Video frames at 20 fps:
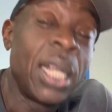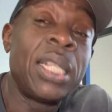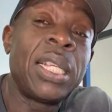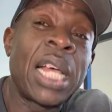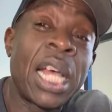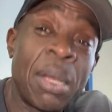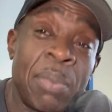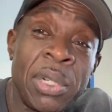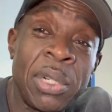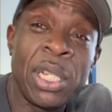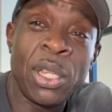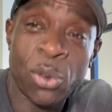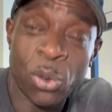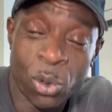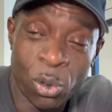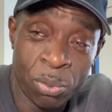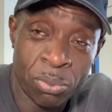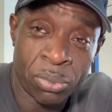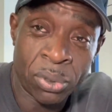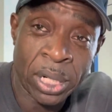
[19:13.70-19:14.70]
Emily
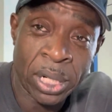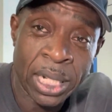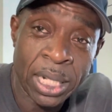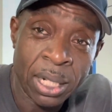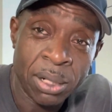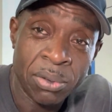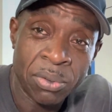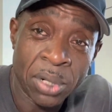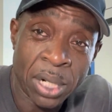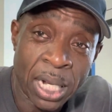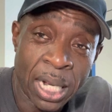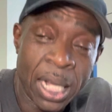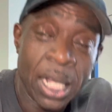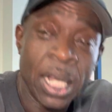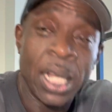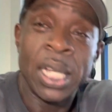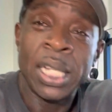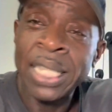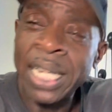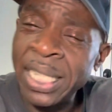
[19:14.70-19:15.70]
Thornberry, right?
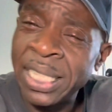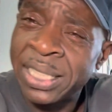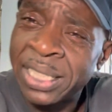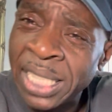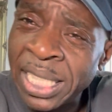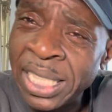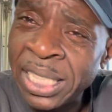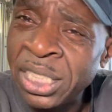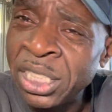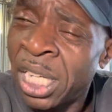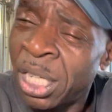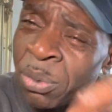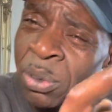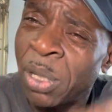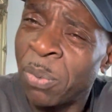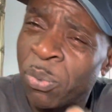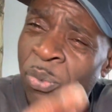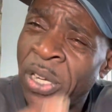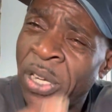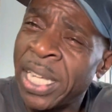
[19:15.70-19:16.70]
Now you see,
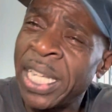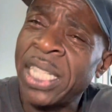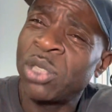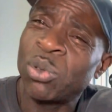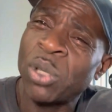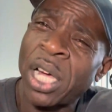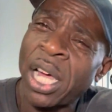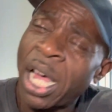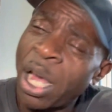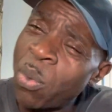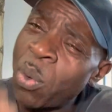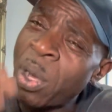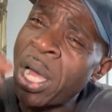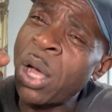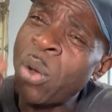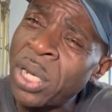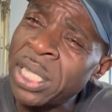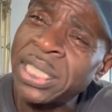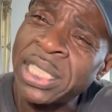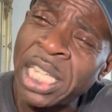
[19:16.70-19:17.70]
the thing is, right, what I
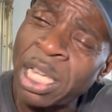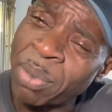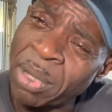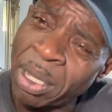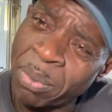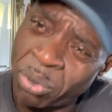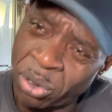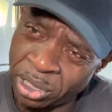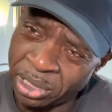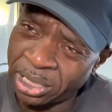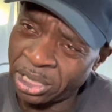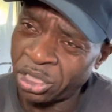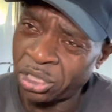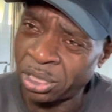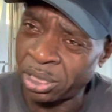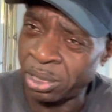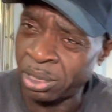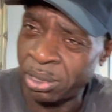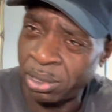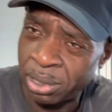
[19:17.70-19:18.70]
always say about
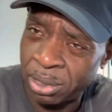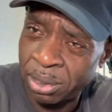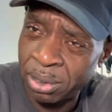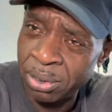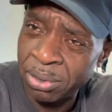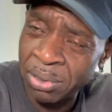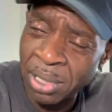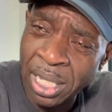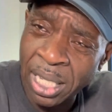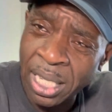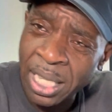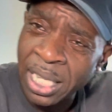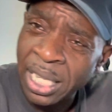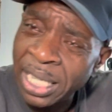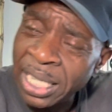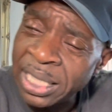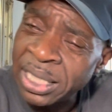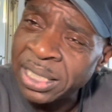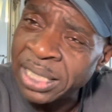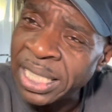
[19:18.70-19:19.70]
politicians, right,
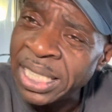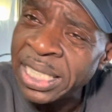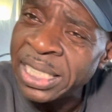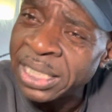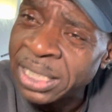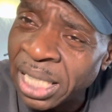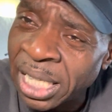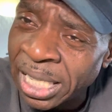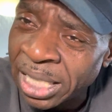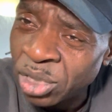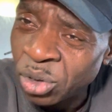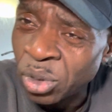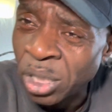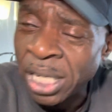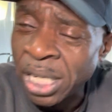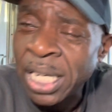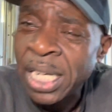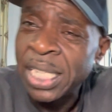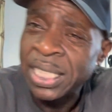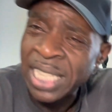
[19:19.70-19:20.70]
is these guys, right,
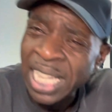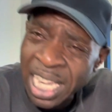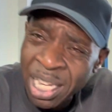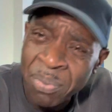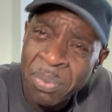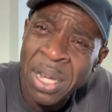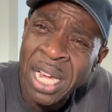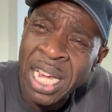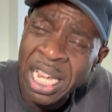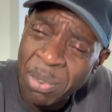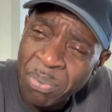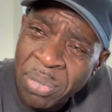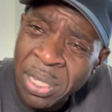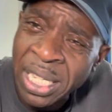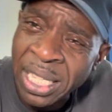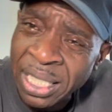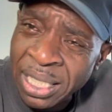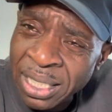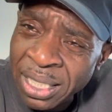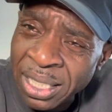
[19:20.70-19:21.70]
they might
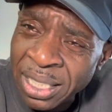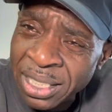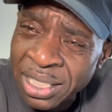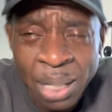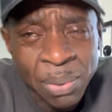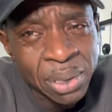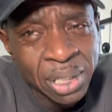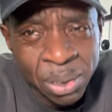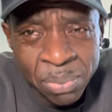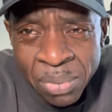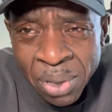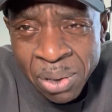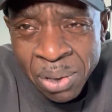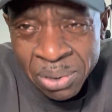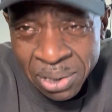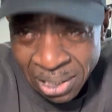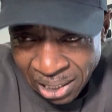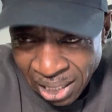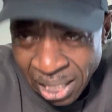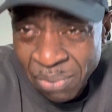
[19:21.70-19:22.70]
be some of the
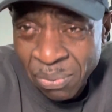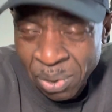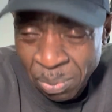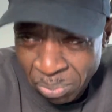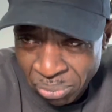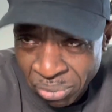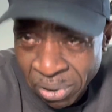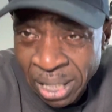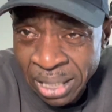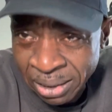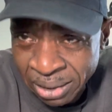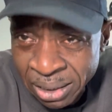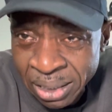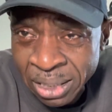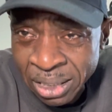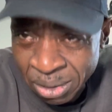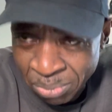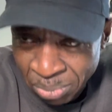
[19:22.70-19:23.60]
most clever brains in